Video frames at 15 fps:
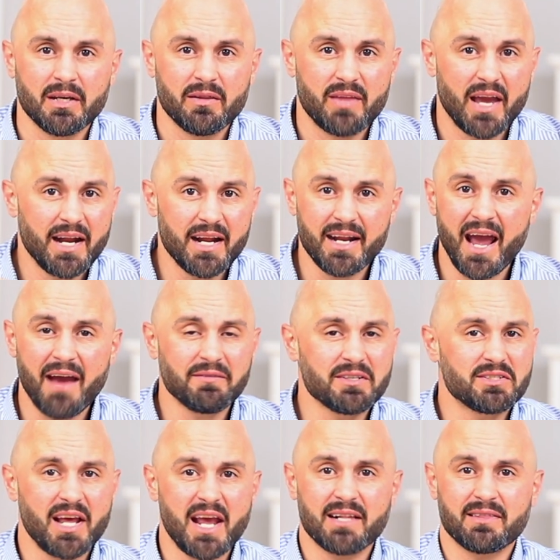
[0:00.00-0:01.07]
They didn't have to
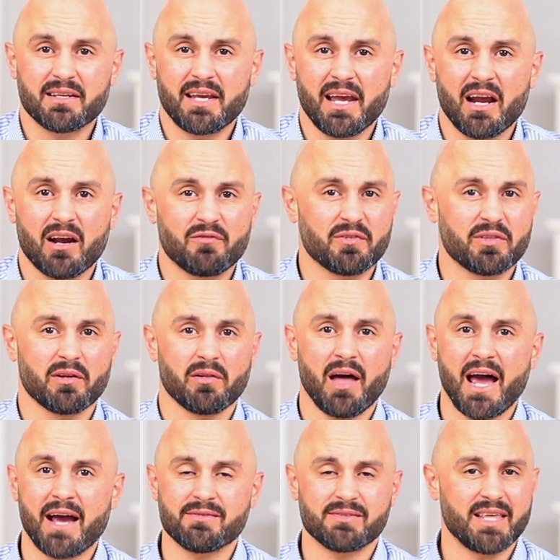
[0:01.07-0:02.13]
take the care for their
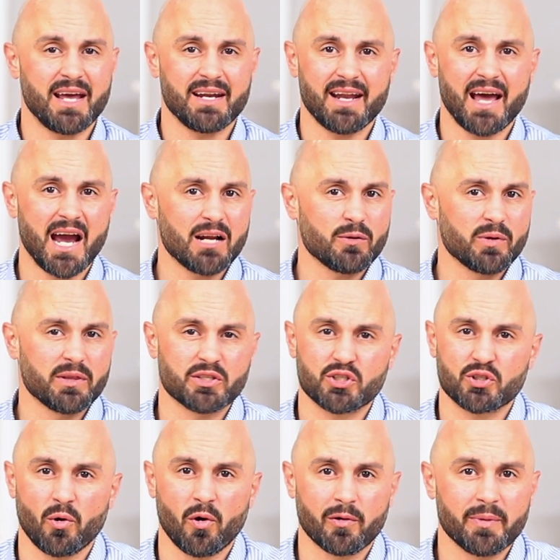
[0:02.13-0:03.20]
lives that night when the
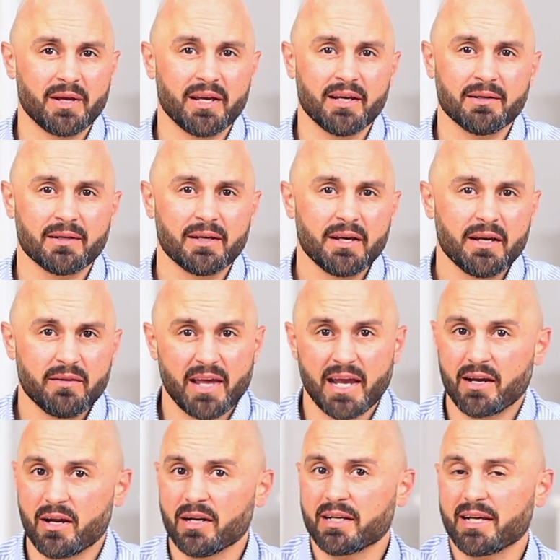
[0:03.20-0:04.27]
storm hit.
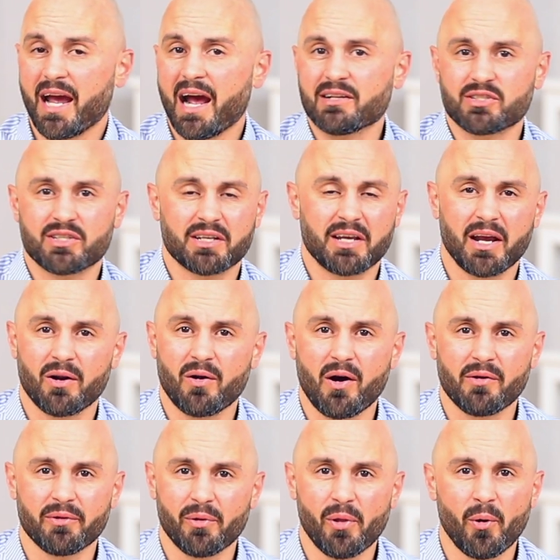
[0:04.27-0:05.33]
They could have cast the care
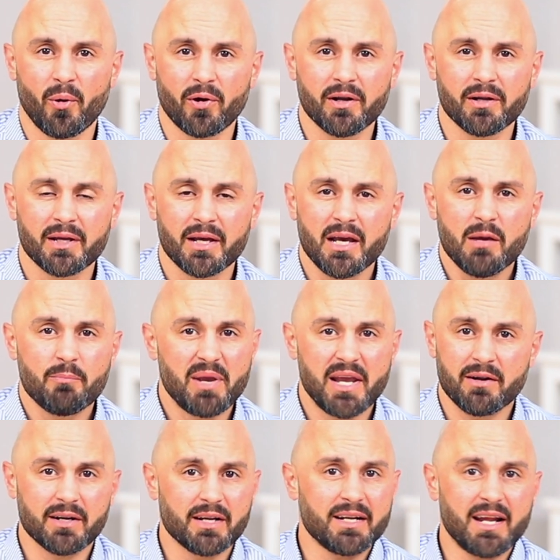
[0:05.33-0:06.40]
on the Lord.
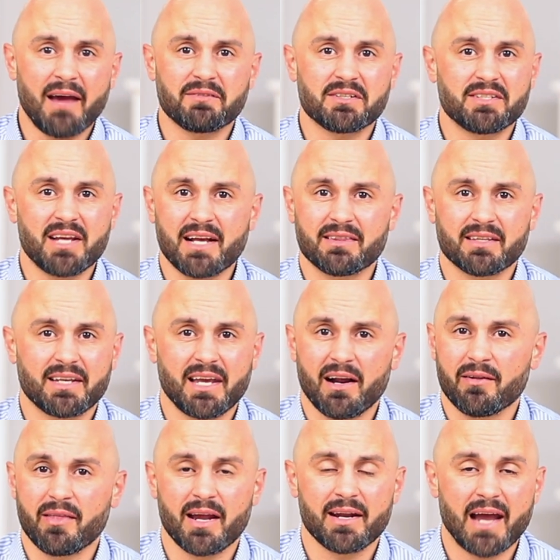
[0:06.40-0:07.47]
Peter didn't have to take the
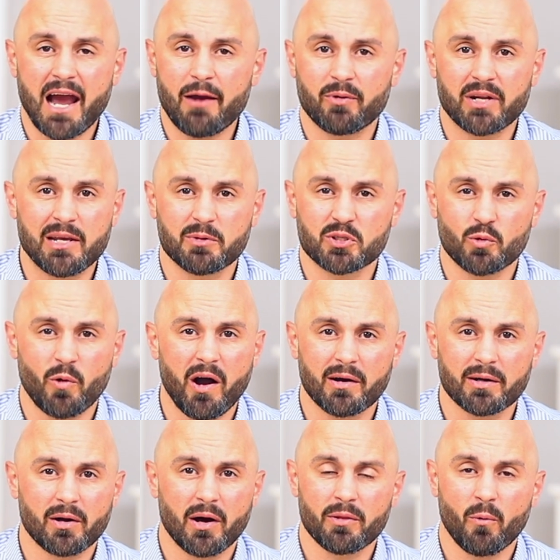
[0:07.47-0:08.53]
care that night when he was
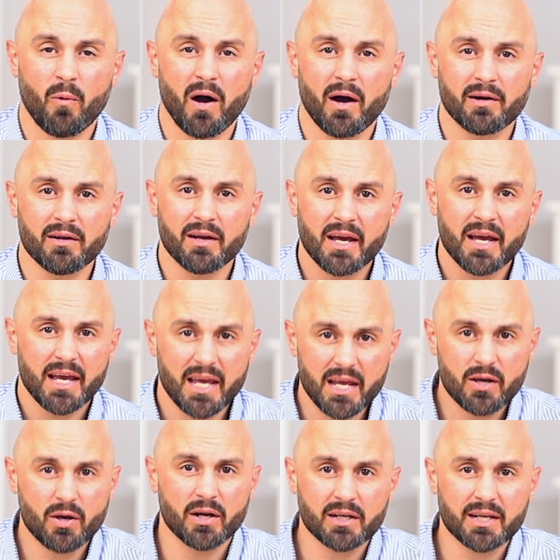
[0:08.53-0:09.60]
walking on the water. He
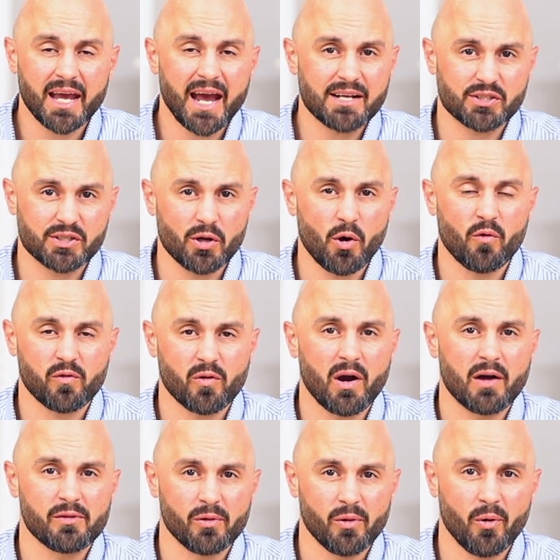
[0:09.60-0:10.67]
could have cast it over
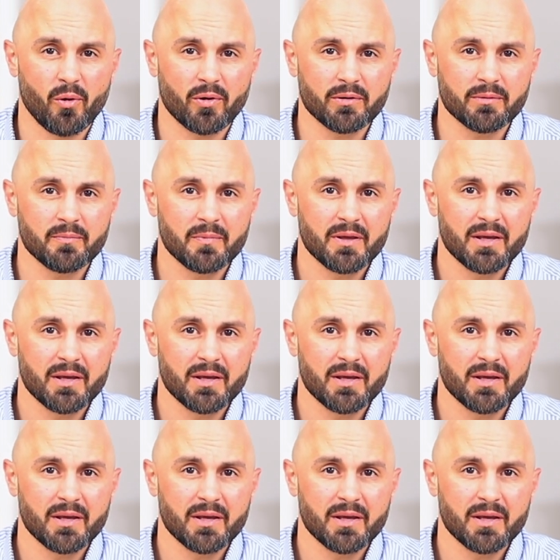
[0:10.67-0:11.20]
on the Lord.